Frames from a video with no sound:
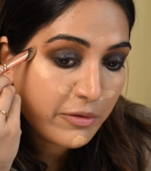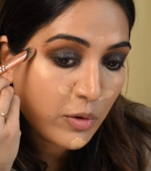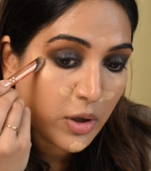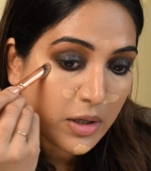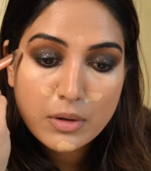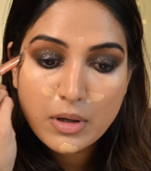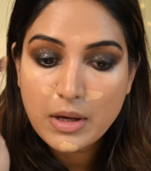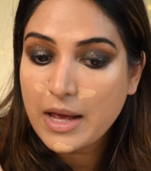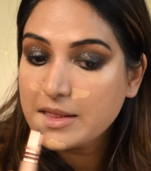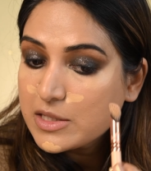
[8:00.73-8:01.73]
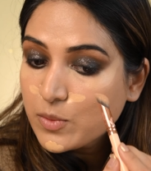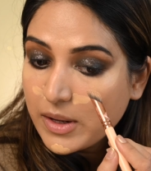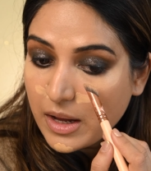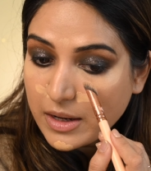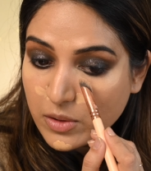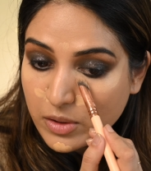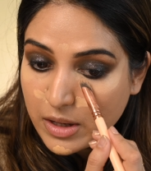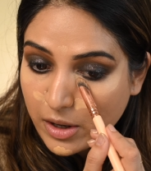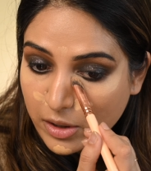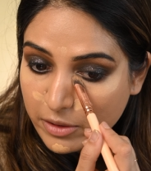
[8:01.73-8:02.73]
for. And that's why I don't
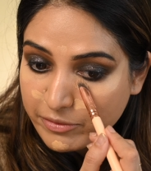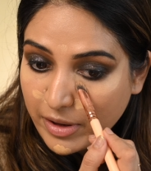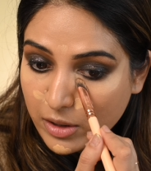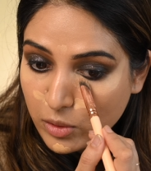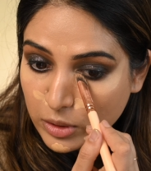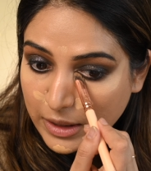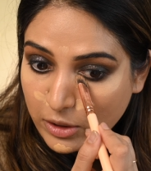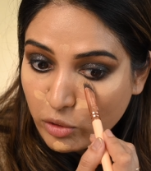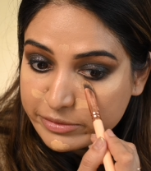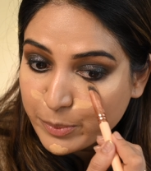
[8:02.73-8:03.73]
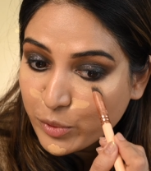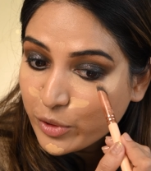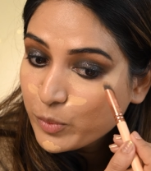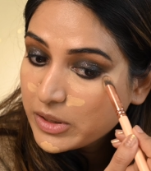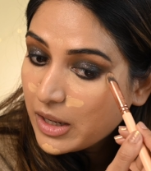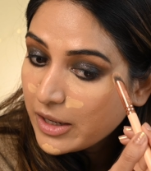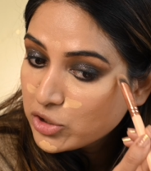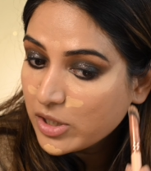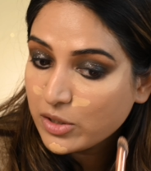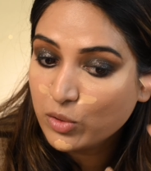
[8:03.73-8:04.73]
care if I go like overboard with the
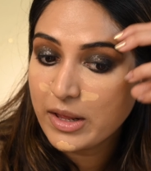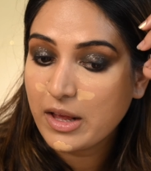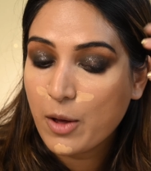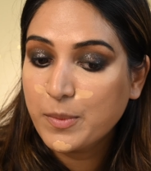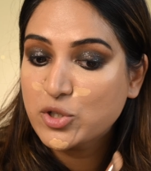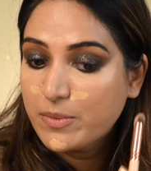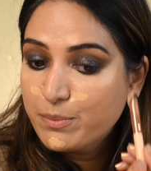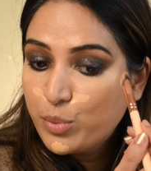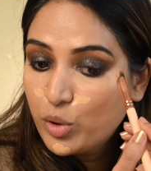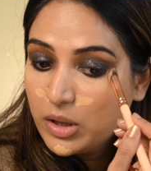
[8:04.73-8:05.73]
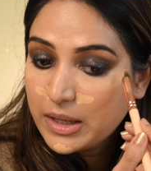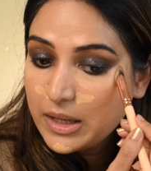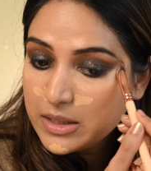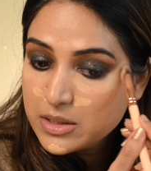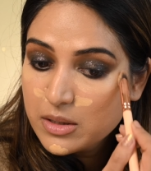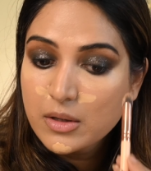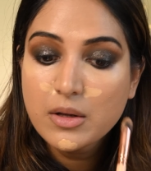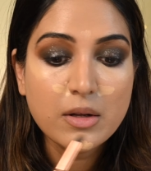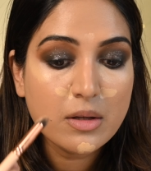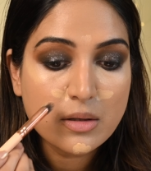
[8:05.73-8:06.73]
eyeshadow, like how much I'm pulling it.
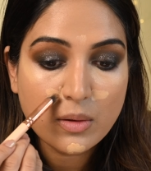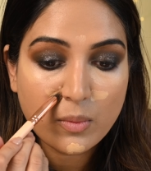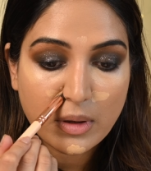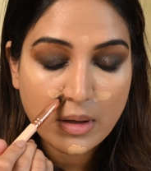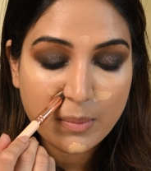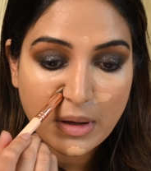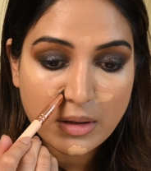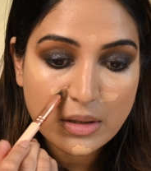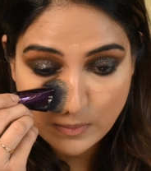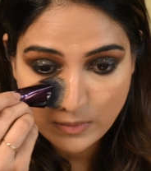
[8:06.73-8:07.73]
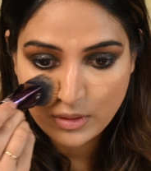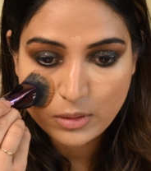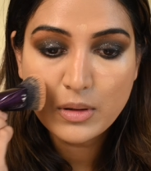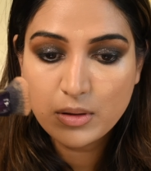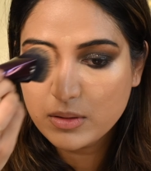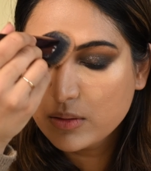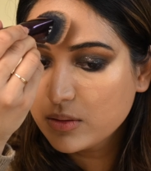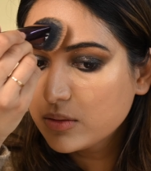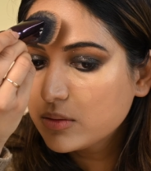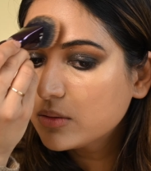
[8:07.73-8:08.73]
Don't worry about it. I've used the e.l.f.
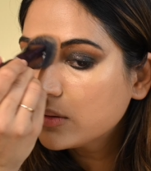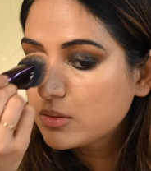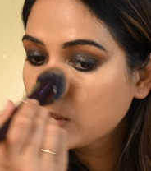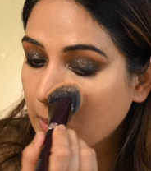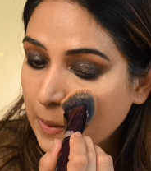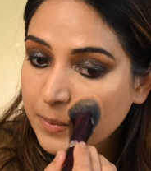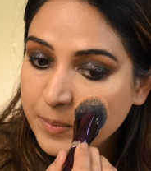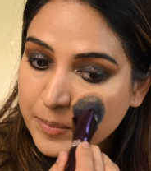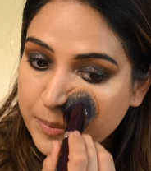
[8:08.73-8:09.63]
color corrector, but